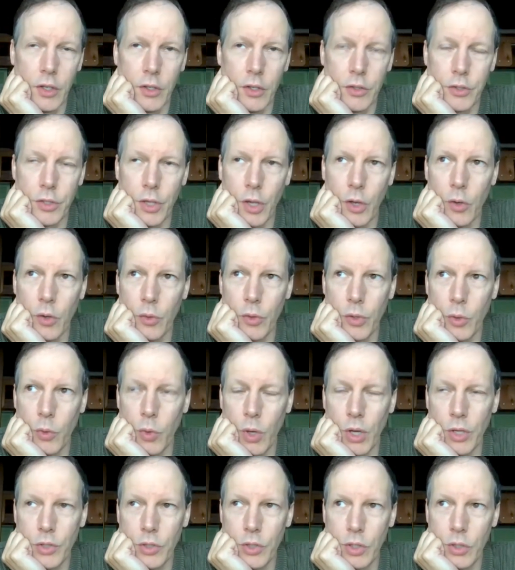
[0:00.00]
So the
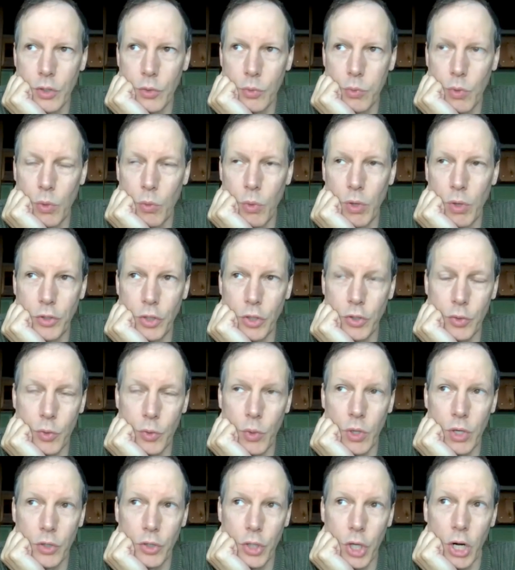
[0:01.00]
question is, well, what should
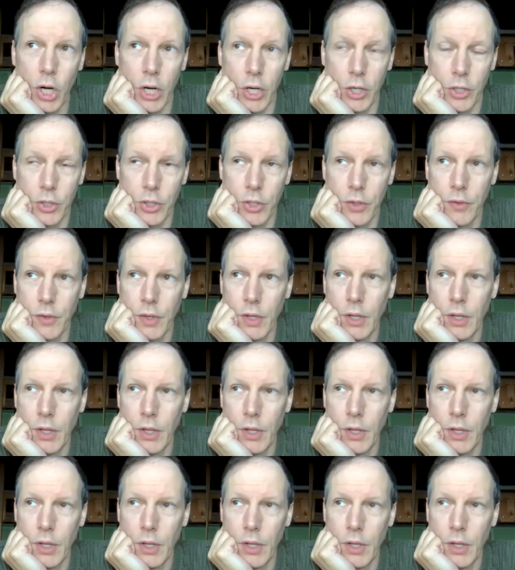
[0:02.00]
Square charge?